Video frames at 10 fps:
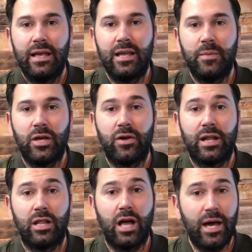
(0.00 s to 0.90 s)
Going to be heard
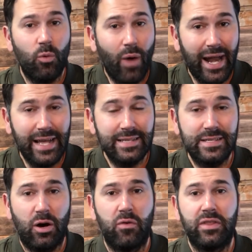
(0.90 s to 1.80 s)
at a lot of
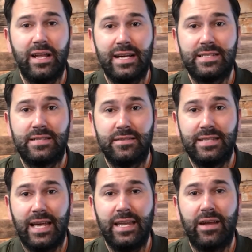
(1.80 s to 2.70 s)
weddings over the next
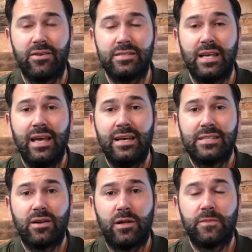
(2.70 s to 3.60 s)
ten years.
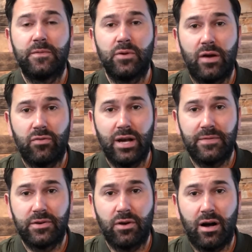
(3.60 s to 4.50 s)
It's called Forever
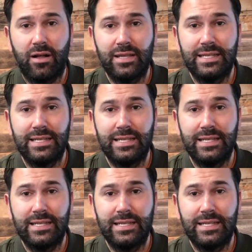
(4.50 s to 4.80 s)
After All.